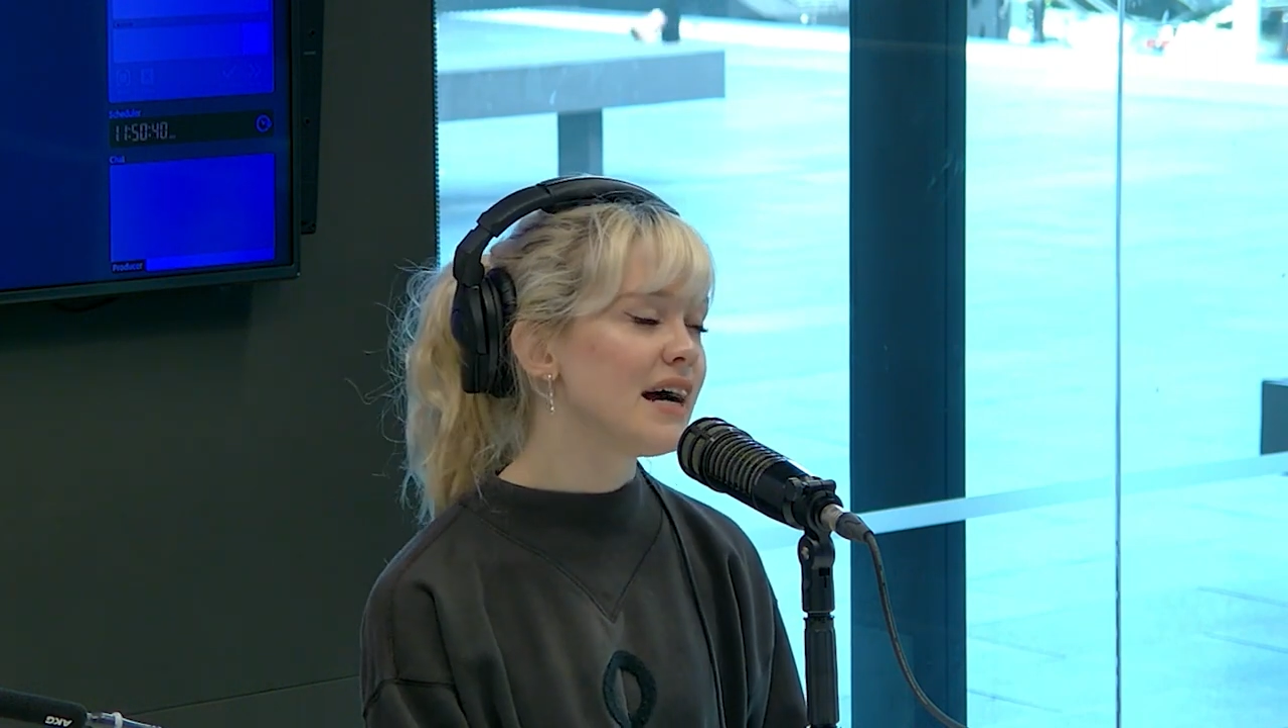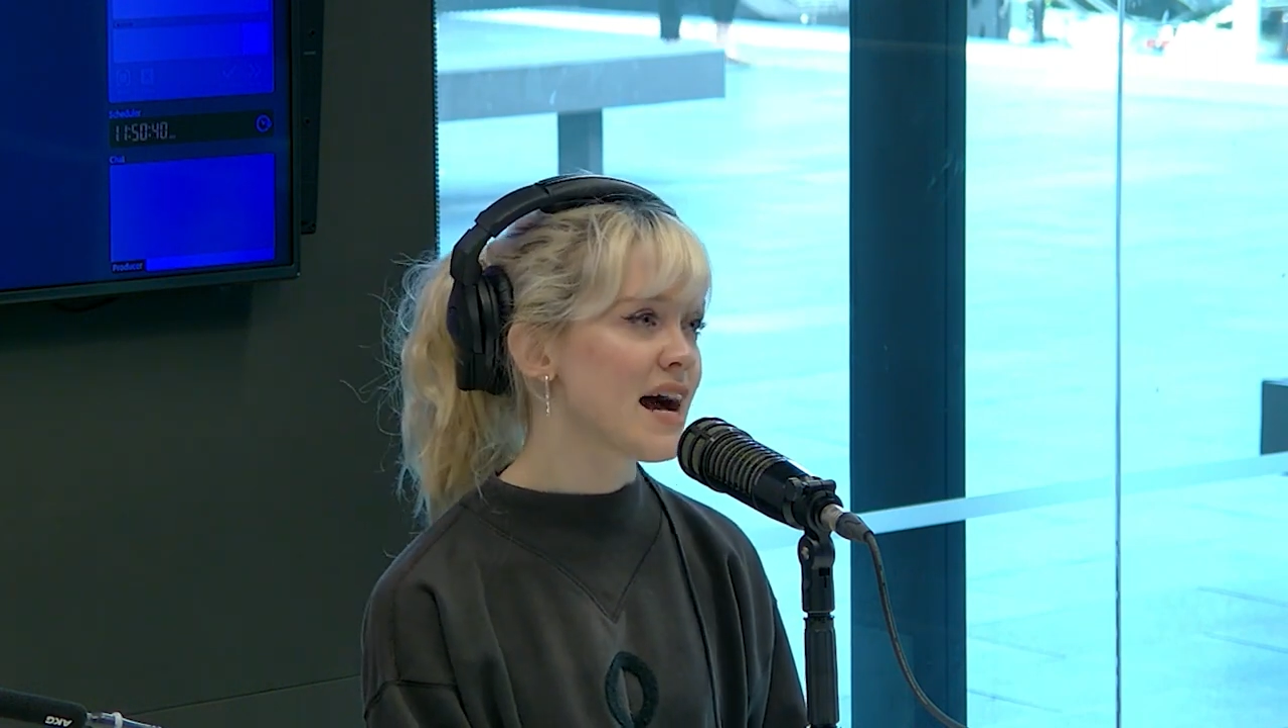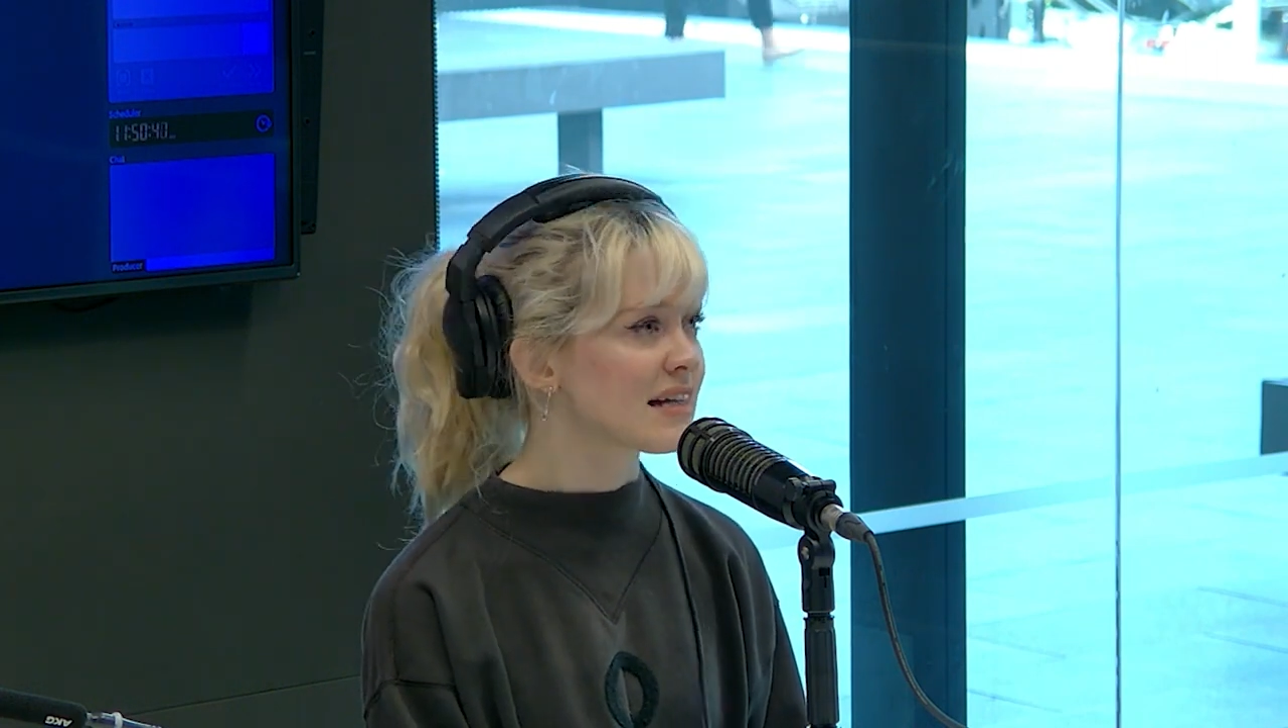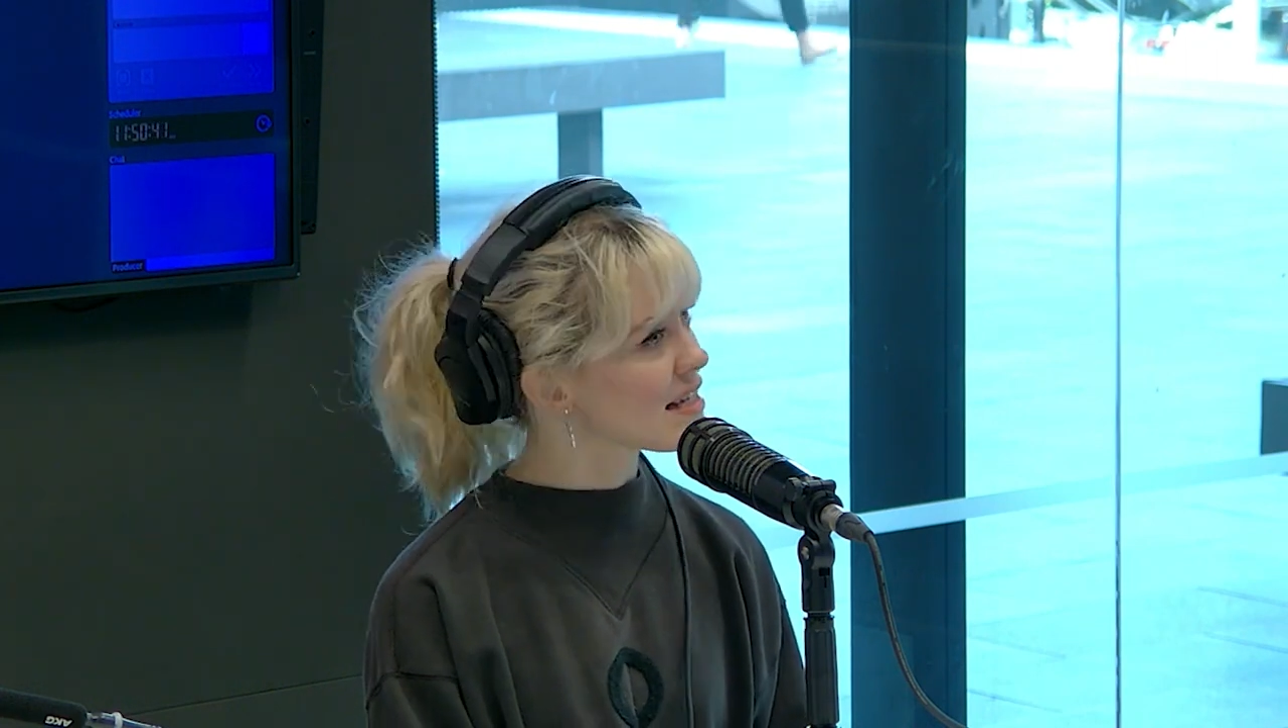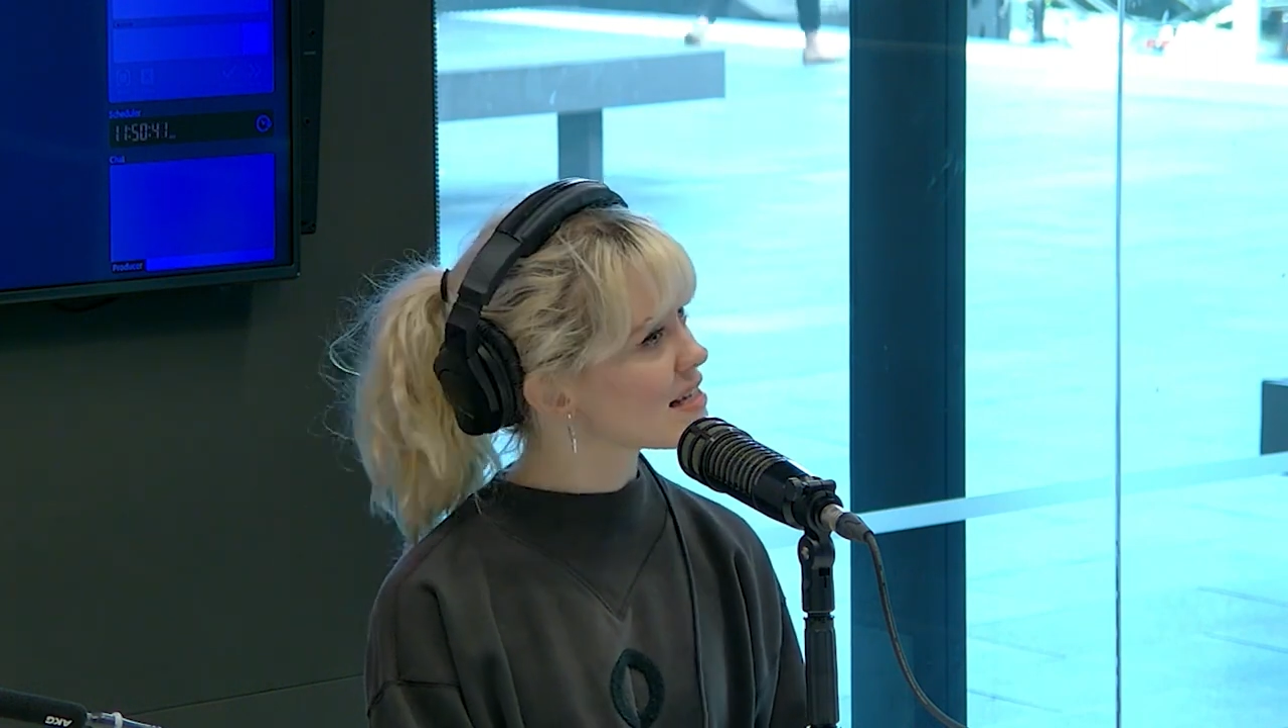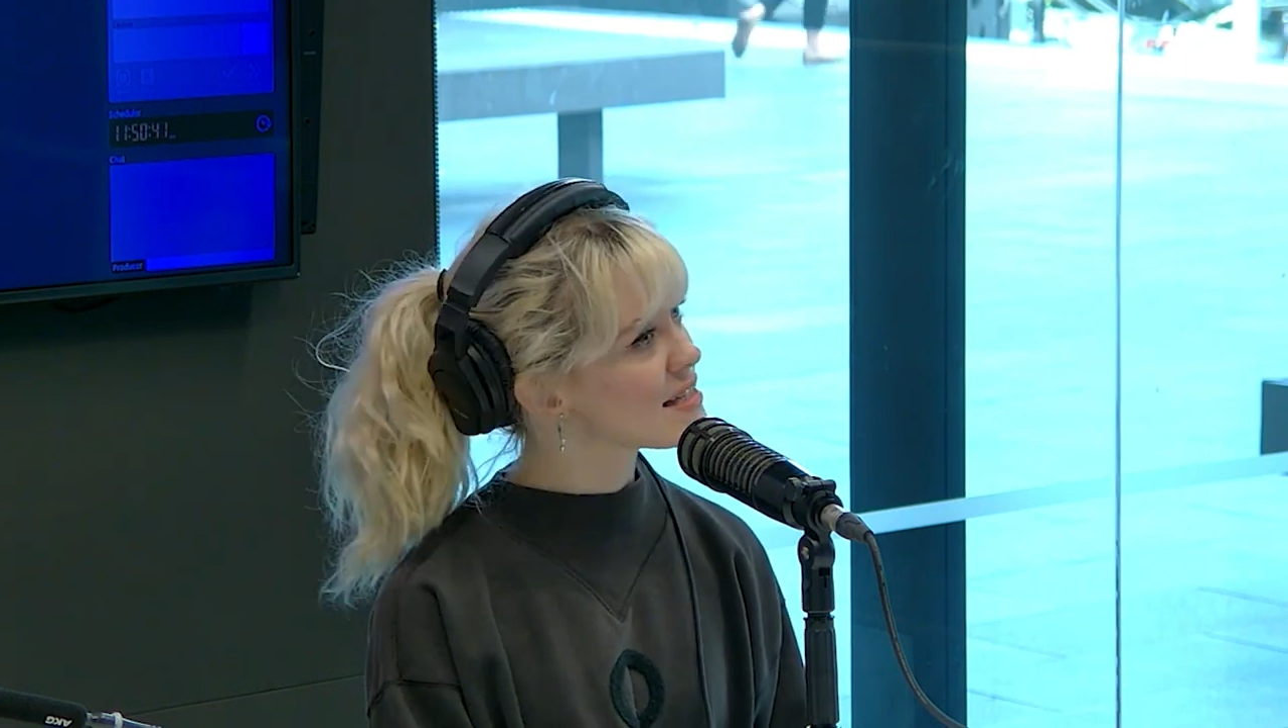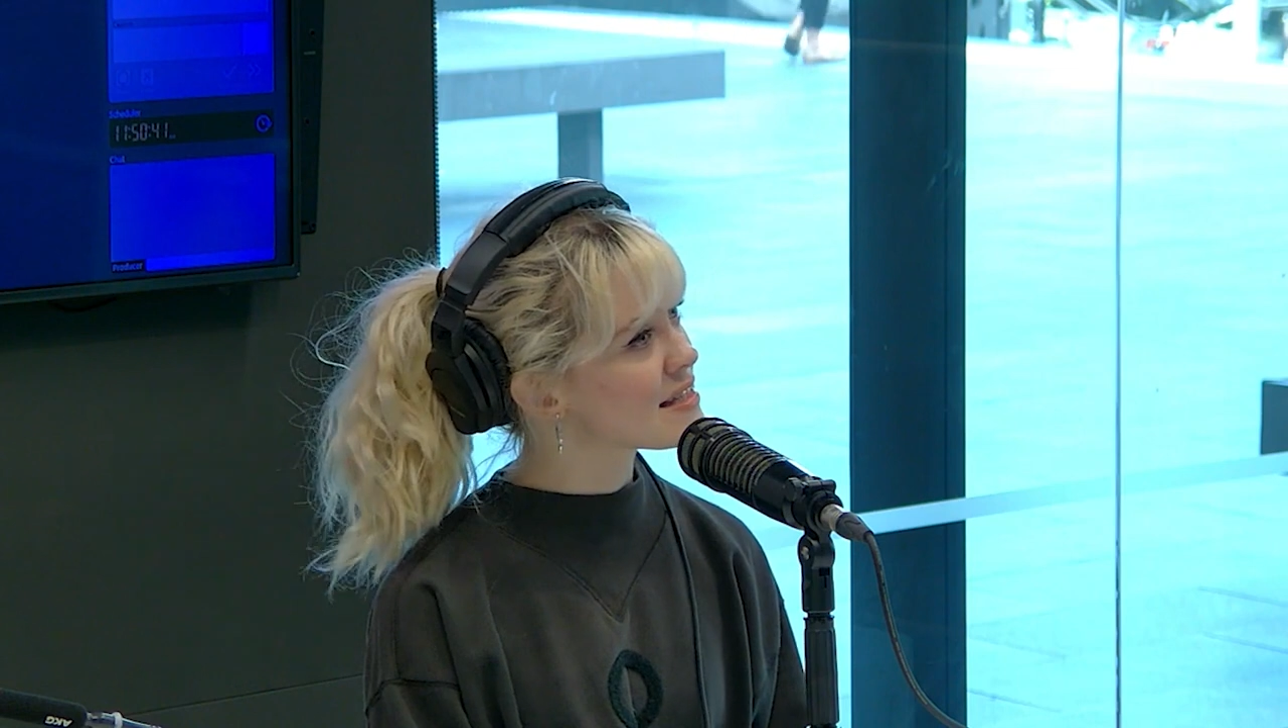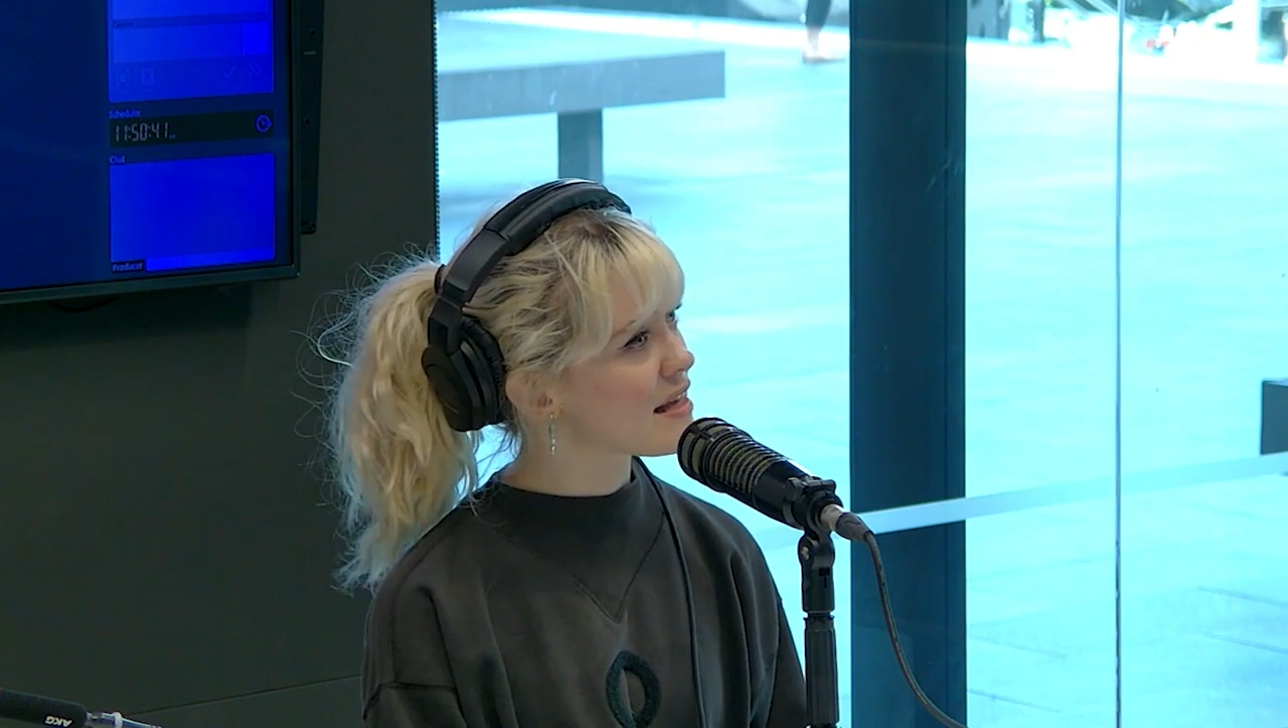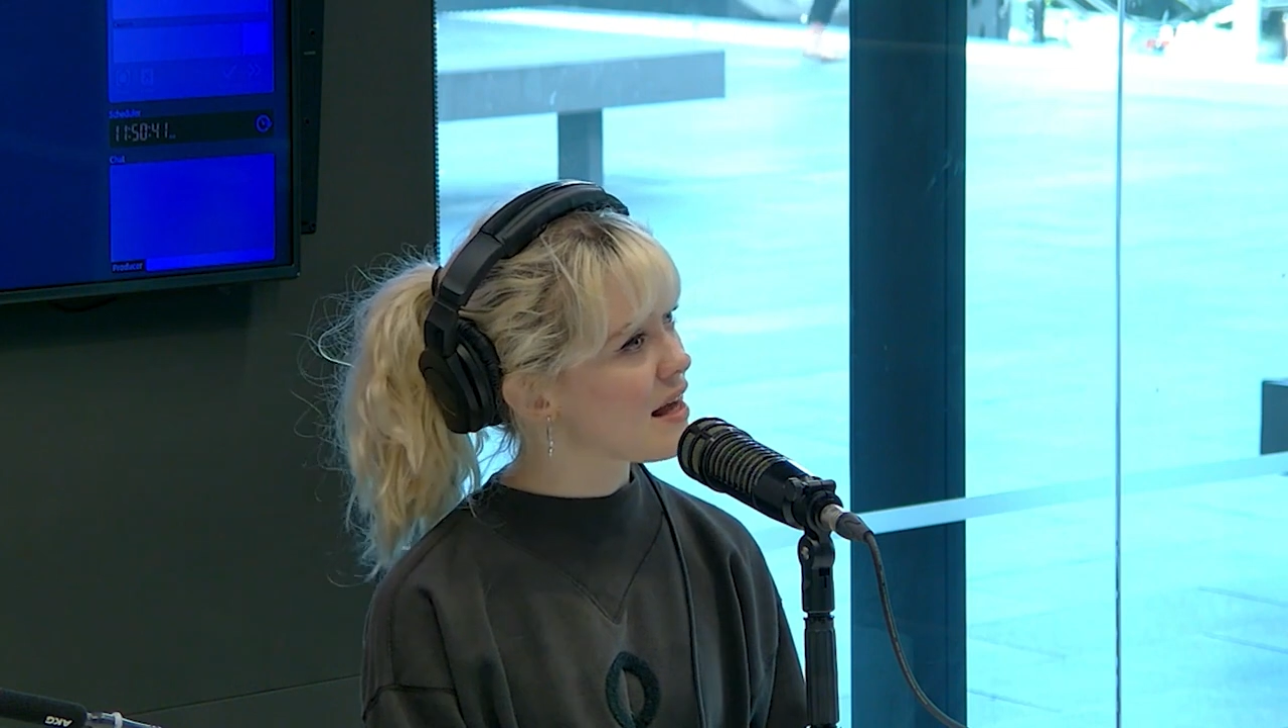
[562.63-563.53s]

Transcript: and it is